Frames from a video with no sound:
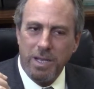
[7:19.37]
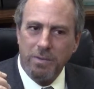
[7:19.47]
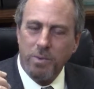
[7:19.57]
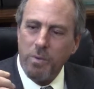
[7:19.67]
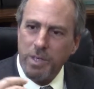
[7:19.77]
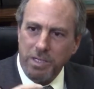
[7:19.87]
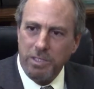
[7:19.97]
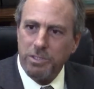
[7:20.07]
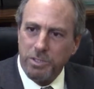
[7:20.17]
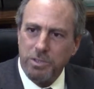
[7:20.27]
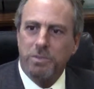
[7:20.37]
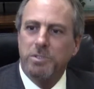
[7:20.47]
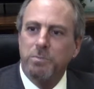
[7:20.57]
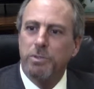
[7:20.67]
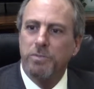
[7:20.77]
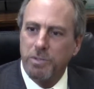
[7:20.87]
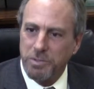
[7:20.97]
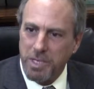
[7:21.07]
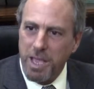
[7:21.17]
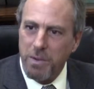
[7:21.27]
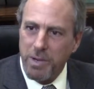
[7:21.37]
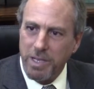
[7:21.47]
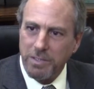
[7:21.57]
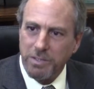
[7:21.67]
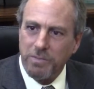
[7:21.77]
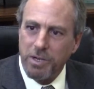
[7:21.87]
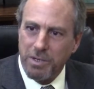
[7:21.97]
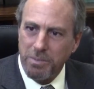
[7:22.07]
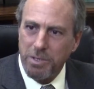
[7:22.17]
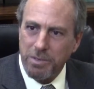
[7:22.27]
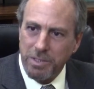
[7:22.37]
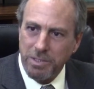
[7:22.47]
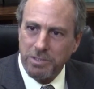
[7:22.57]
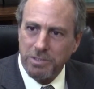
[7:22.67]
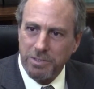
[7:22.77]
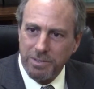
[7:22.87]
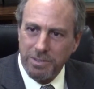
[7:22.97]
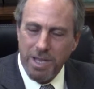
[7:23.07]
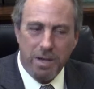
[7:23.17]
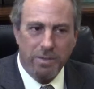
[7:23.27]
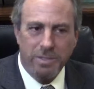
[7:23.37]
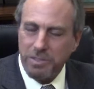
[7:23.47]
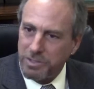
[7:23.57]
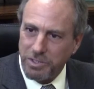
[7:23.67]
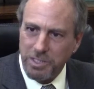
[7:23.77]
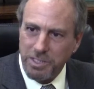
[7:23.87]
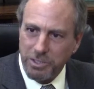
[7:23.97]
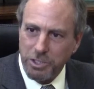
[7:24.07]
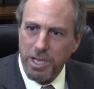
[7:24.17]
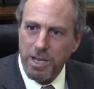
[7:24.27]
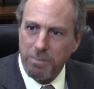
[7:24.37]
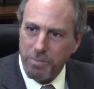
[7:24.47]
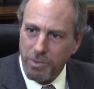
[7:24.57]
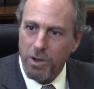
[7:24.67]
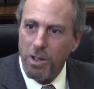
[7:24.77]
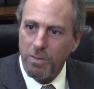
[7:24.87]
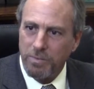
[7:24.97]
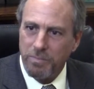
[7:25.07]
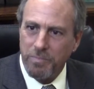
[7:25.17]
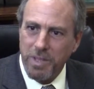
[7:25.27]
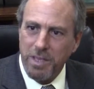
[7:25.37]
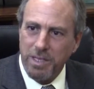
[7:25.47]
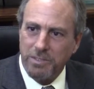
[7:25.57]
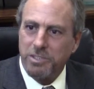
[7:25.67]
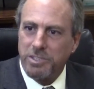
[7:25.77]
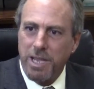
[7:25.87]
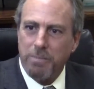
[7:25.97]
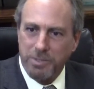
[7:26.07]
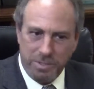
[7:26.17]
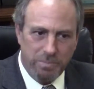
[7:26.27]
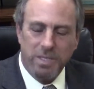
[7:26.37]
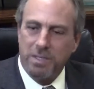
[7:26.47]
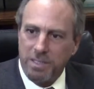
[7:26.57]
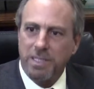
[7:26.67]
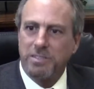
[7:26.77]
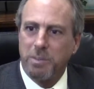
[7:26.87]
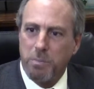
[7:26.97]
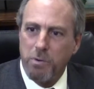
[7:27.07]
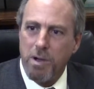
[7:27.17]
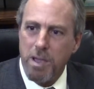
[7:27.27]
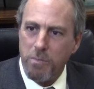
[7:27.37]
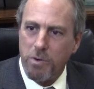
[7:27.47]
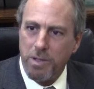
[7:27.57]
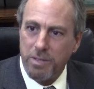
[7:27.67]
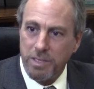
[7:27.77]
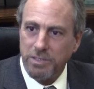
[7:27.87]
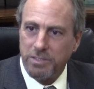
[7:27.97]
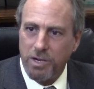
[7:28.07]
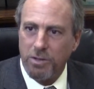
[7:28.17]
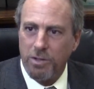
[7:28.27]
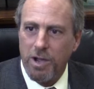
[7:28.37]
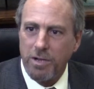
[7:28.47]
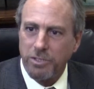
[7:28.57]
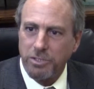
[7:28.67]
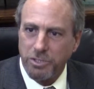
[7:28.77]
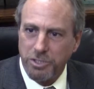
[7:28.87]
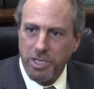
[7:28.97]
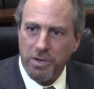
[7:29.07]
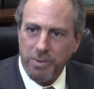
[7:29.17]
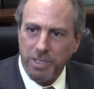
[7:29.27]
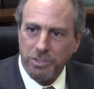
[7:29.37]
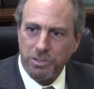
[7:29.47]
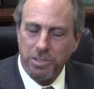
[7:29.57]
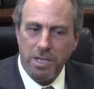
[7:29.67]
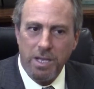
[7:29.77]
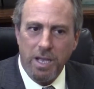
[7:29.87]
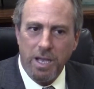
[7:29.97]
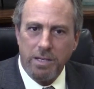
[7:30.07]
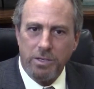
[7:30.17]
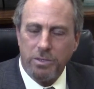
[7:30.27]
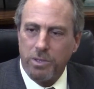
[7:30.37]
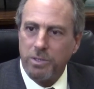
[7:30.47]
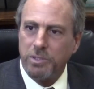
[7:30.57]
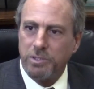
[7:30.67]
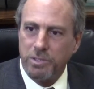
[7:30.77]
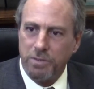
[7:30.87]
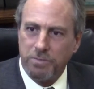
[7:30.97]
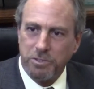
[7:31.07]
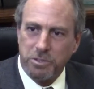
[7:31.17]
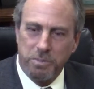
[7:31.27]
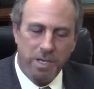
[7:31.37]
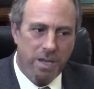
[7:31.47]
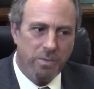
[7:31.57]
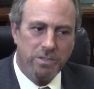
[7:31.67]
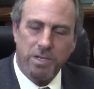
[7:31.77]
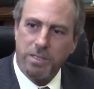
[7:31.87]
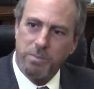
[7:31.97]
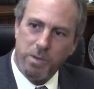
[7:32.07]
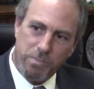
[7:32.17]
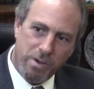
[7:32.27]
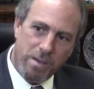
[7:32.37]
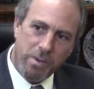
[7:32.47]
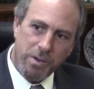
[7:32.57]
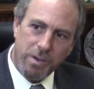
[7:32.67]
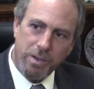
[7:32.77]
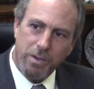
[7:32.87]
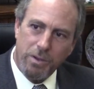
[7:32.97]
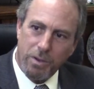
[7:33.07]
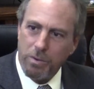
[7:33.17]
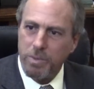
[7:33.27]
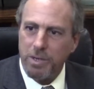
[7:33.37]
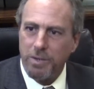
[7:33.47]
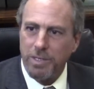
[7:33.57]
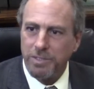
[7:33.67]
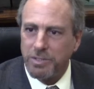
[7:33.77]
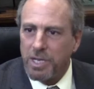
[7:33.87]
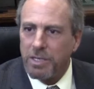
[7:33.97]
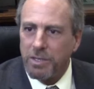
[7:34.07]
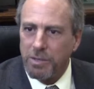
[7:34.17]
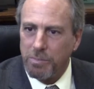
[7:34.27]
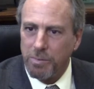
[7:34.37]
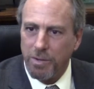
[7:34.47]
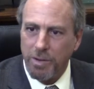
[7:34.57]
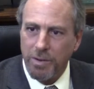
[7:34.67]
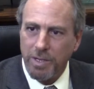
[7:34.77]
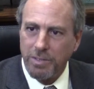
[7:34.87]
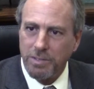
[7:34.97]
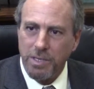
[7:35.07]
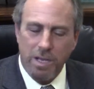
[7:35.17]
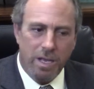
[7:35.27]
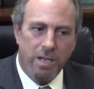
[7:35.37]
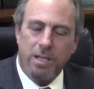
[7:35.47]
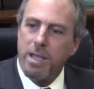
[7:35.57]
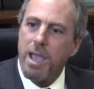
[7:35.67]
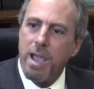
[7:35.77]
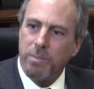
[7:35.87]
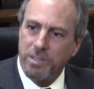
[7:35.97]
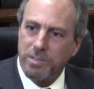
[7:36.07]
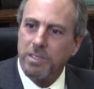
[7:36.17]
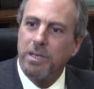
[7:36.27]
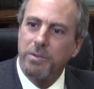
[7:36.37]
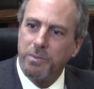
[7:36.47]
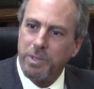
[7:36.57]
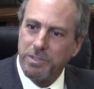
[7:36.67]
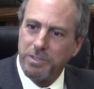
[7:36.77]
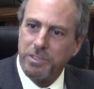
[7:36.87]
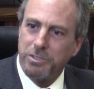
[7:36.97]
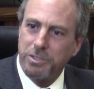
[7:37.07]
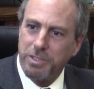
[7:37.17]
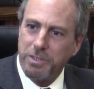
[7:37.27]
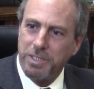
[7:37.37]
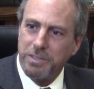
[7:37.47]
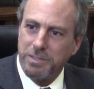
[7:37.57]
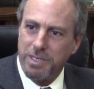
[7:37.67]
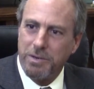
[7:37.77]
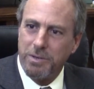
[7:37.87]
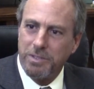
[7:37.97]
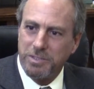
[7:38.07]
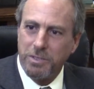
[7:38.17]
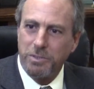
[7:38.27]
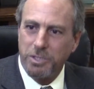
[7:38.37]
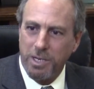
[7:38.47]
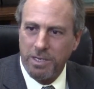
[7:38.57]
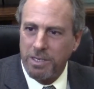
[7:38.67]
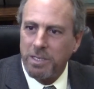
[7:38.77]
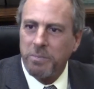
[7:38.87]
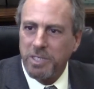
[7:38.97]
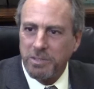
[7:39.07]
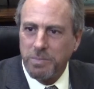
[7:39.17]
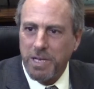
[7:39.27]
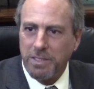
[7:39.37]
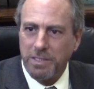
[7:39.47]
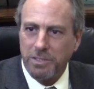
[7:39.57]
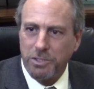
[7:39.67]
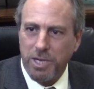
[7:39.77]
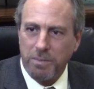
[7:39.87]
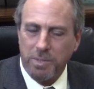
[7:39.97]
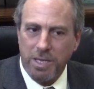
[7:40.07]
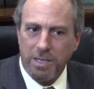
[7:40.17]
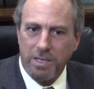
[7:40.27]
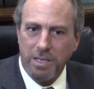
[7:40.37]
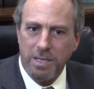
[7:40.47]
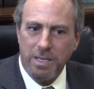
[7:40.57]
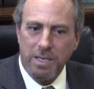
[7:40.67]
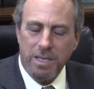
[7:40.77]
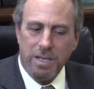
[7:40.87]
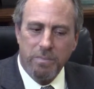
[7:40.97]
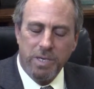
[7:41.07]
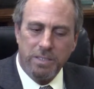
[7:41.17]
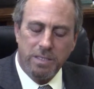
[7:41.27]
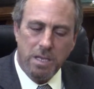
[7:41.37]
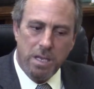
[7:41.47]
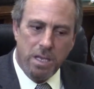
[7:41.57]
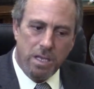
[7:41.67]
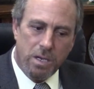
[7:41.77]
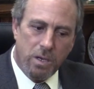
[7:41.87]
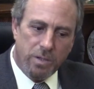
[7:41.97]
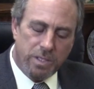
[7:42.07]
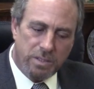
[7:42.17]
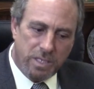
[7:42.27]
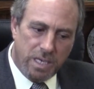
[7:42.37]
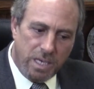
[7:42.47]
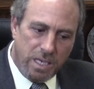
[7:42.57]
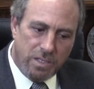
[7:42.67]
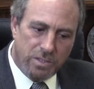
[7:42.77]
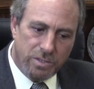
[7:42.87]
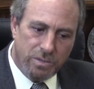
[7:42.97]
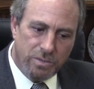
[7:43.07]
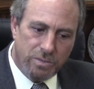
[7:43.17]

and what we need to do is improve those gateways of our communities, not only the city of Chatham, all of them. It just happens to be that that's a prime one, that it's our largest generation, and you'll notice in the official plan we talk about primary, urban areas, secondary areas, and in the hamlets and other residential areas that are associated with the municipality of Chatham-Kent. But, you know, the key to